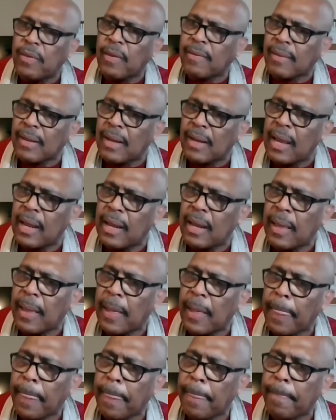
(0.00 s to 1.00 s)
this
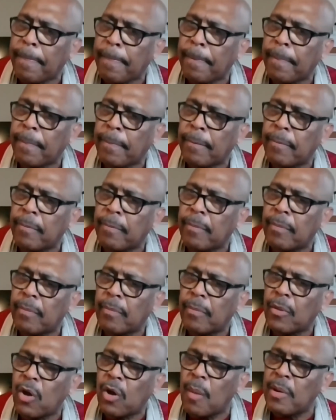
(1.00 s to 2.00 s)
lady
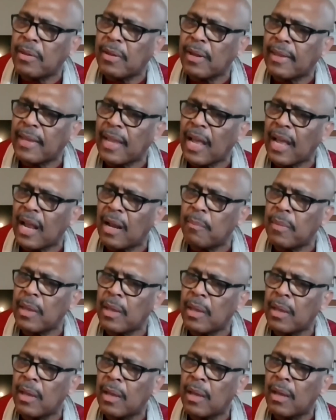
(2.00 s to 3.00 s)
coming to tell
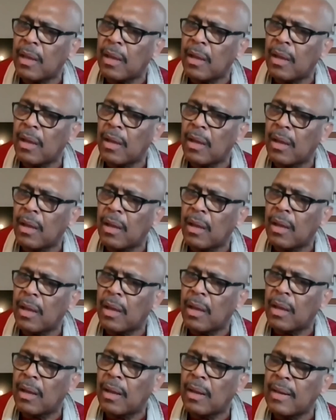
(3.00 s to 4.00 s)
me
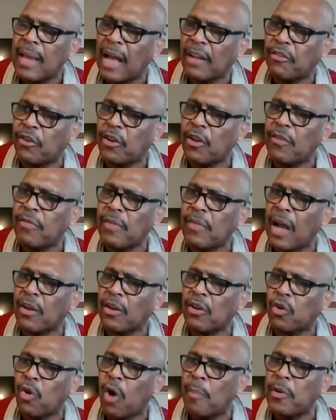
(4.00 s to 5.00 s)
that she's not
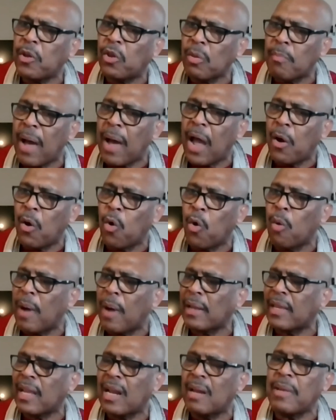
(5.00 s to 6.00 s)
coming to my home
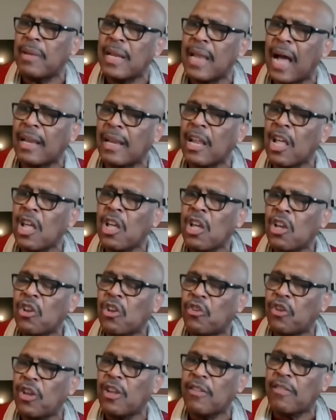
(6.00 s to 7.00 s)
and tell me that
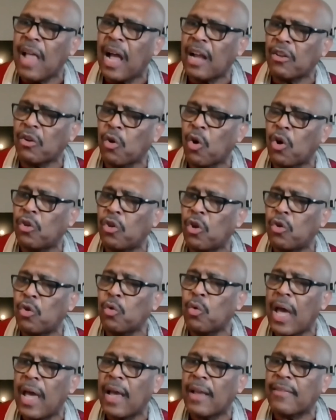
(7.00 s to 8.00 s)
she's not going to
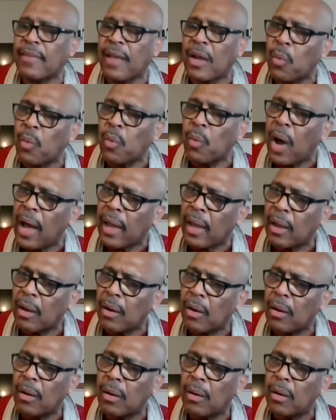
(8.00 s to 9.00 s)
do X and Y?
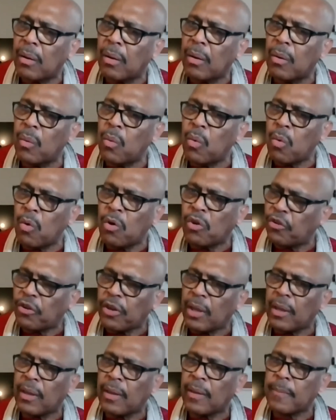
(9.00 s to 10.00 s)
Who is
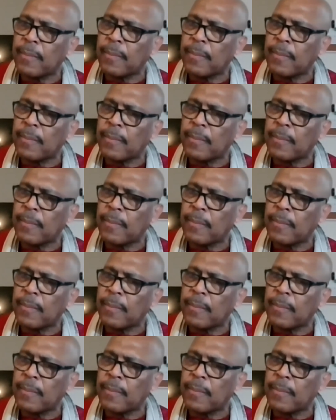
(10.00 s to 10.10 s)
she?